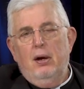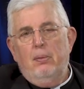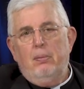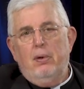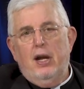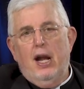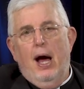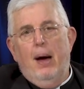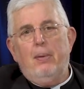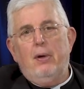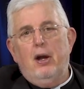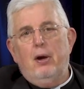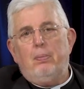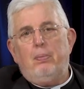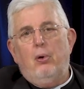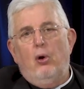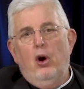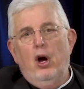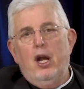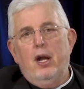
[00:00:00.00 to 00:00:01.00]
but I'm at a
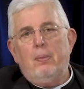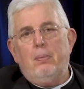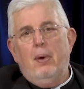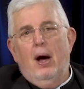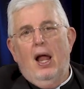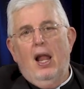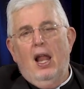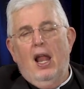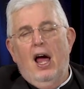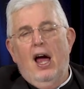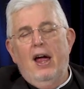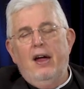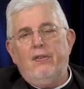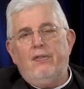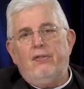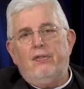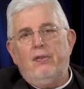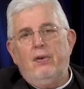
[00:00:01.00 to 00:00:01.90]
point in my life